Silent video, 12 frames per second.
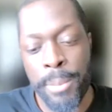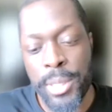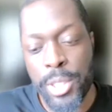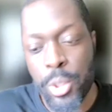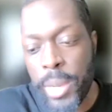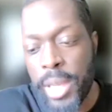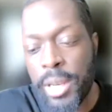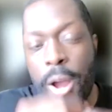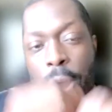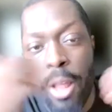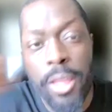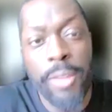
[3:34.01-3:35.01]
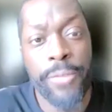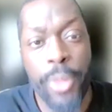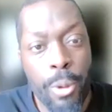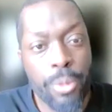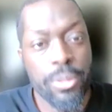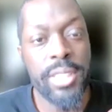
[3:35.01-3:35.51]
between all of
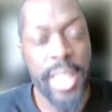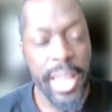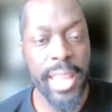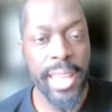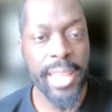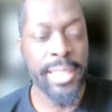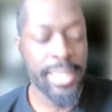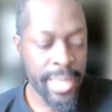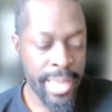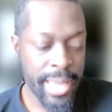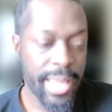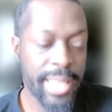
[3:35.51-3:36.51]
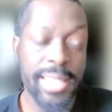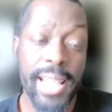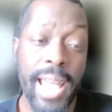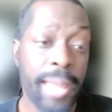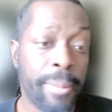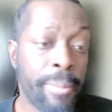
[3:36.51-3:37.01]
those things, it's
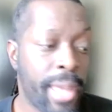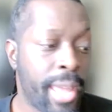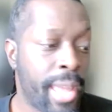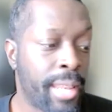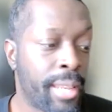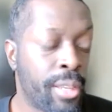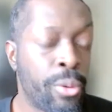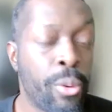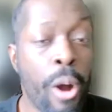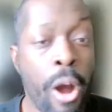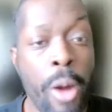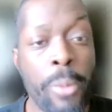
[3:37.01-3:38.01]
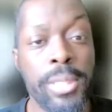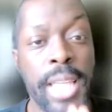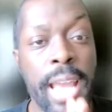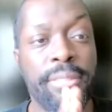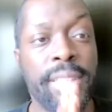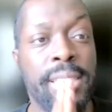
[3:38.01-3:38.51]
like, man, you always
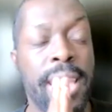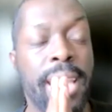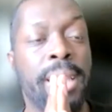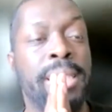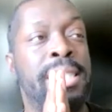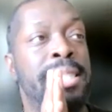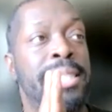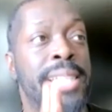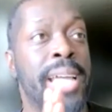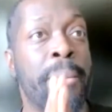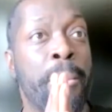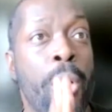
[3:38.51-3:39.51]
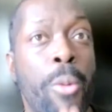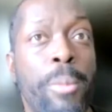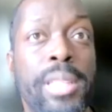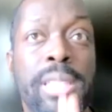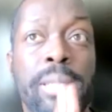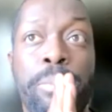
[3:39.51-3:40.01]
have to take a
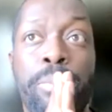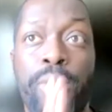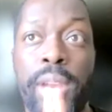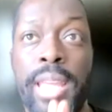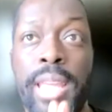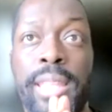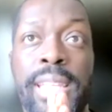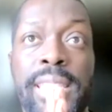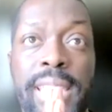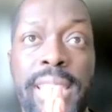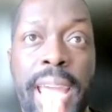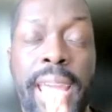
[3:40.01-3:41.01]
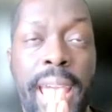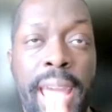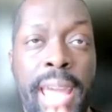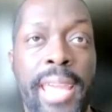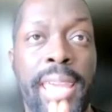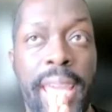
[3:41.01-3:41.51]
moment to breathe and say,
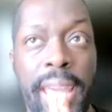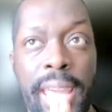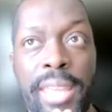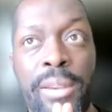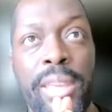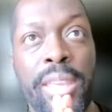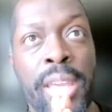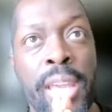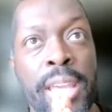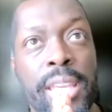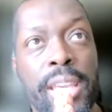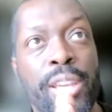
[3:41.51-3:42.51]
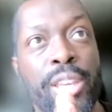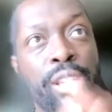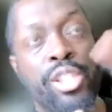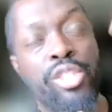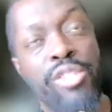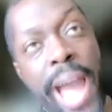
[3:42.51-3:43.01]
hey, yeah,
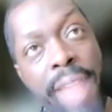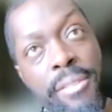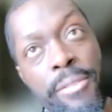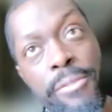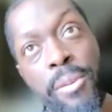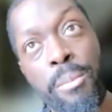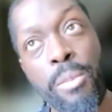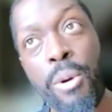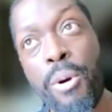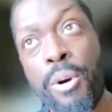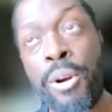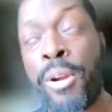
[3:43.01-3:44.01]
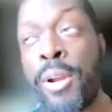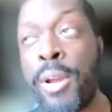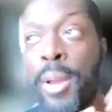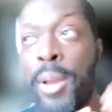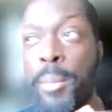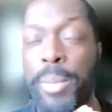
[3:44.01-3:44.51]
you're striving for more,
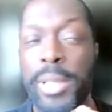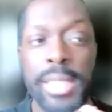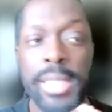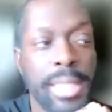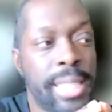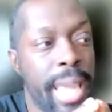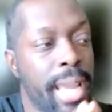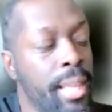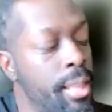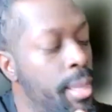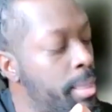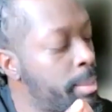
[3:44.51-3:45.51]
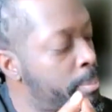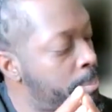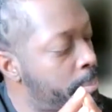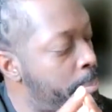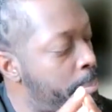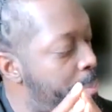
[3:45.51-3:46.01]
but just take a look
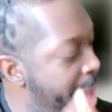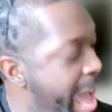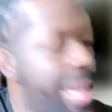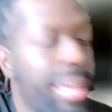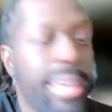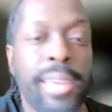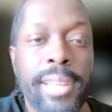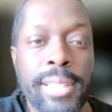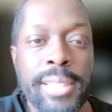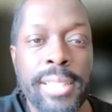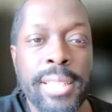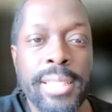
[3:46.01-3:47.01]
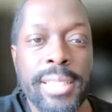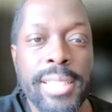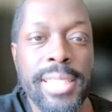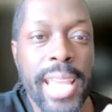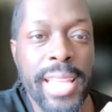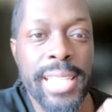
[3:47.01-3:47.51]
back.
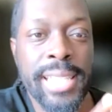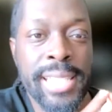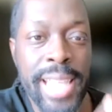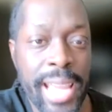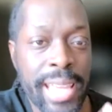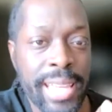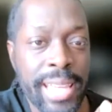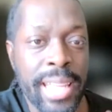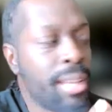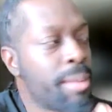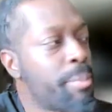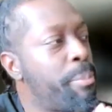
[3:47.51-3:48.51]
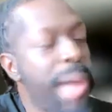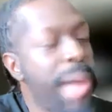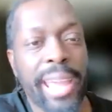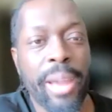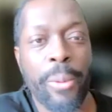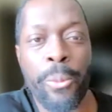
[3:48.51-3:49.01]
Just take a second and look
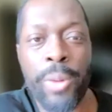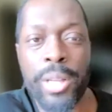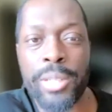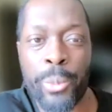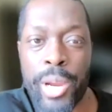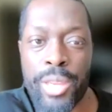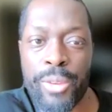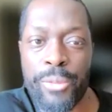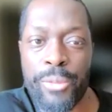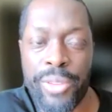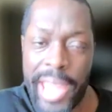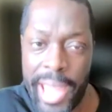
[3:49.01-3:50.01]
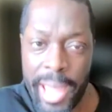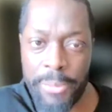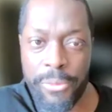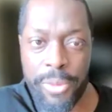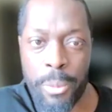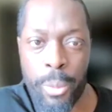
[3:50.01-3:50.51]
back at where you've came
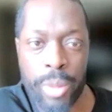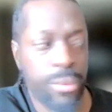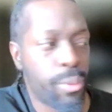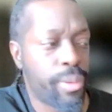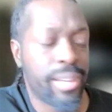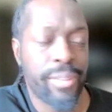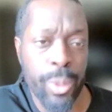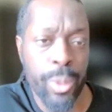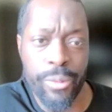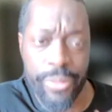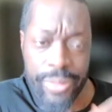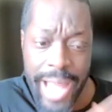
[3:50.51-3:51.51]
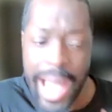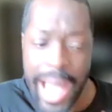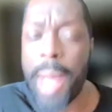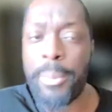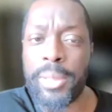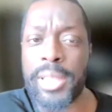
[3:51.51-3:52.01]
from, what you've
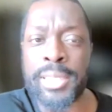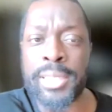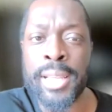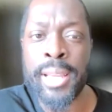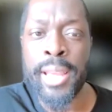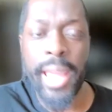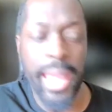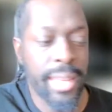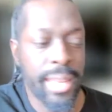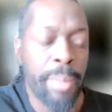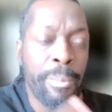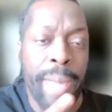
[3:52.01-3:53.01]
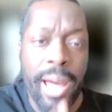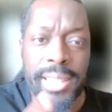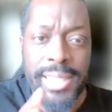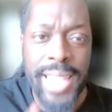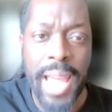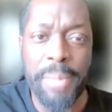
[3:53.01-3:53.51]
accomplished in the amount
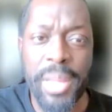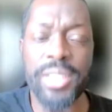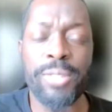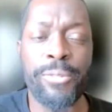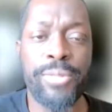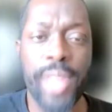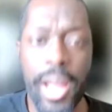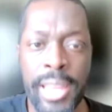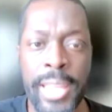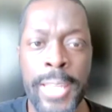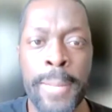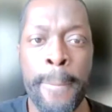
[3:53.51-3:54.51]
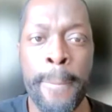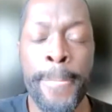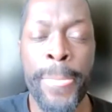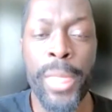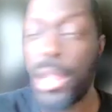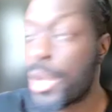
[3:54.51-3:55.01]
of time that you've done it.
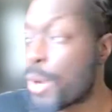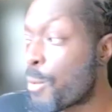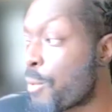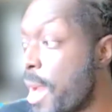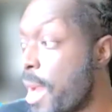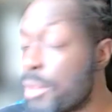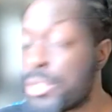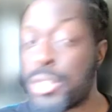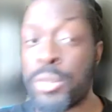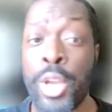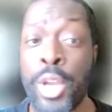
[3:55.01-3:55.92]
Look around you. You're